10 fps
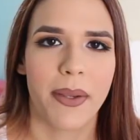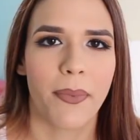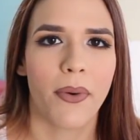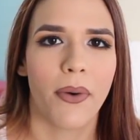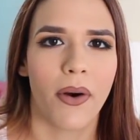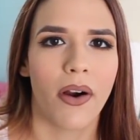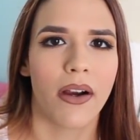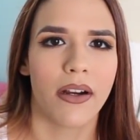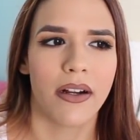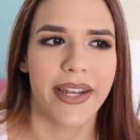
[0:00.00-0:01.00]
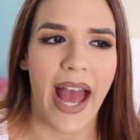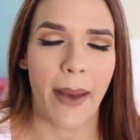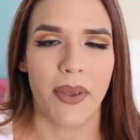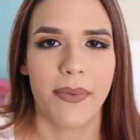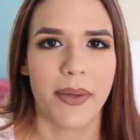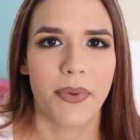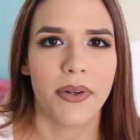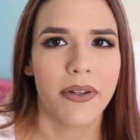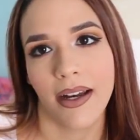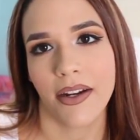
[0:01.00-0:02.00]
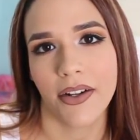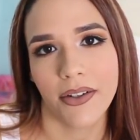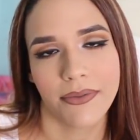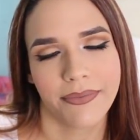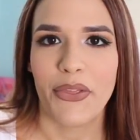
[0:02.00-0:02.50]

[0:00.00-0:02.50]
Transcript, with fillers: people or unhappy people. I don't know.